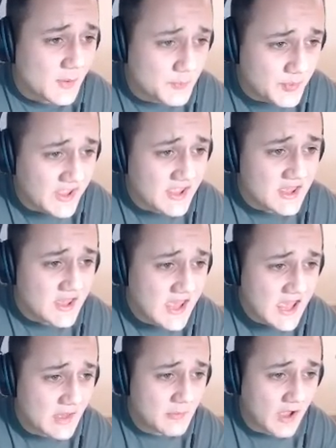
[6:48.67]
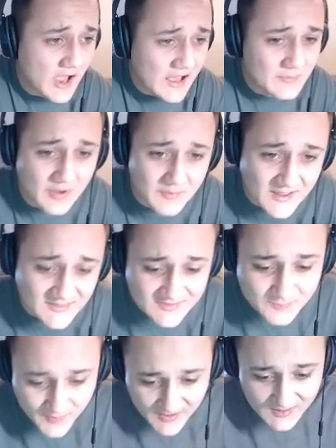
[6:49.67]
beat him up. All right. Let's
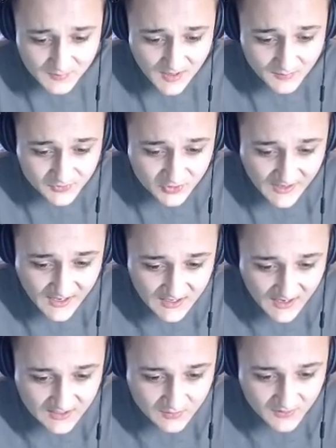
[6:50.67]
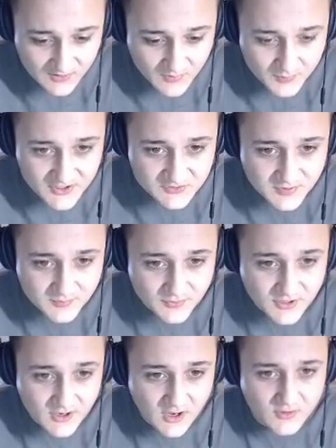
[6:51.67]
beat him up, dude. Can we punch people
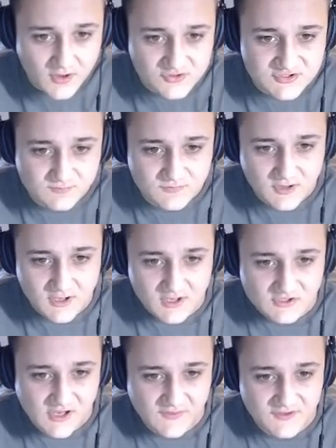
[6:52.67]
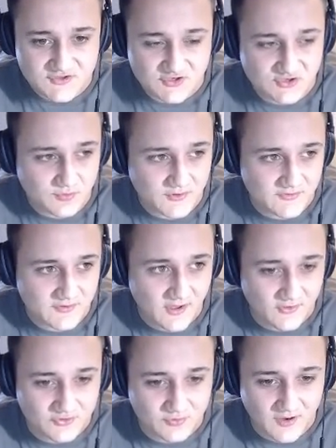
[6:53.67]
here? Oh no, I think she just wants to
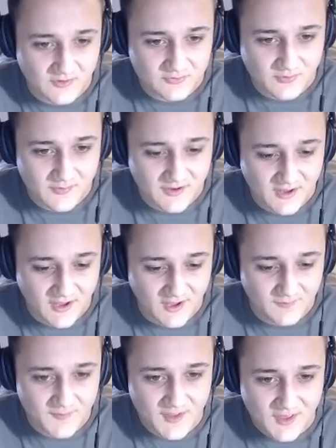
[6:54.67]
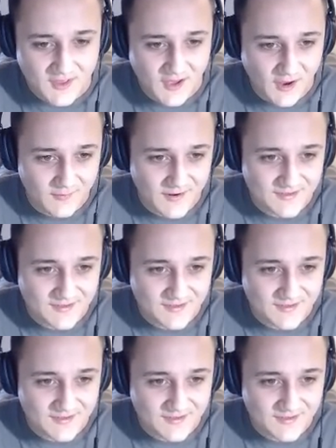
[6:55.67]
go swimming. All right,